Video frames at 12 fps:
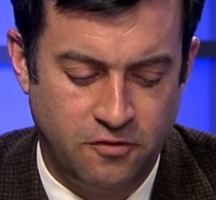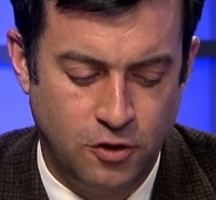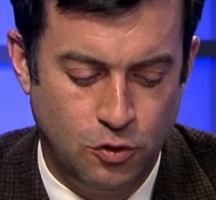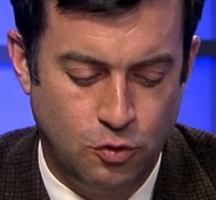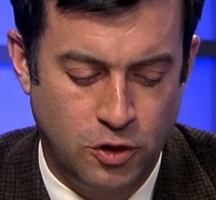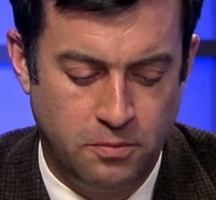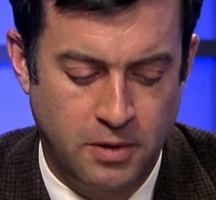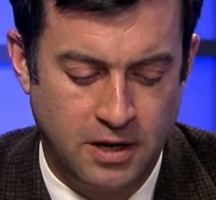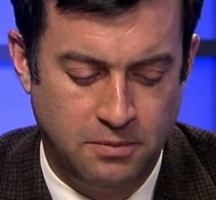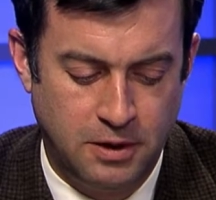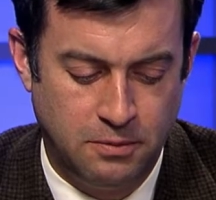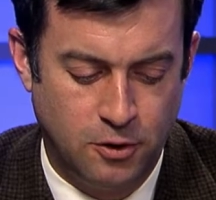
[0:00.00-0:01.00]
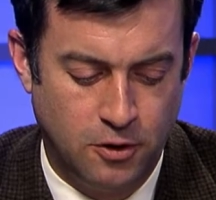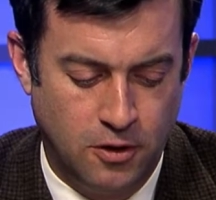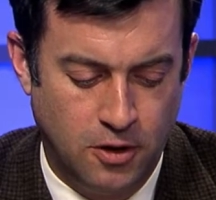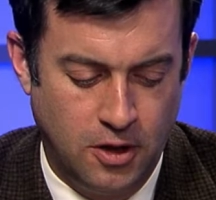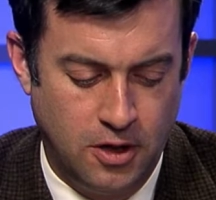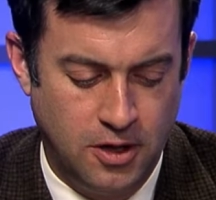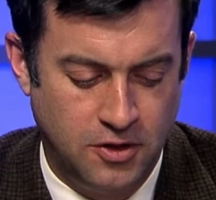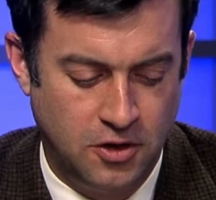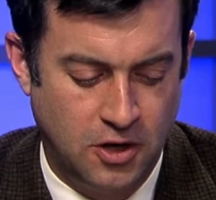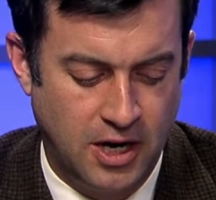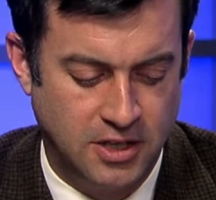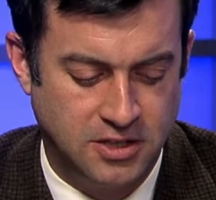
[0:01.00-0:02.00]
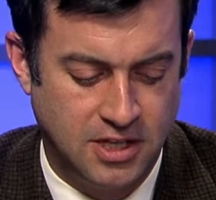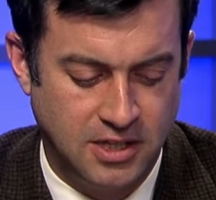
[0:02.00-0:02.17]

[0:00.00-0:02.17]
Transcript: if you would, many people in the United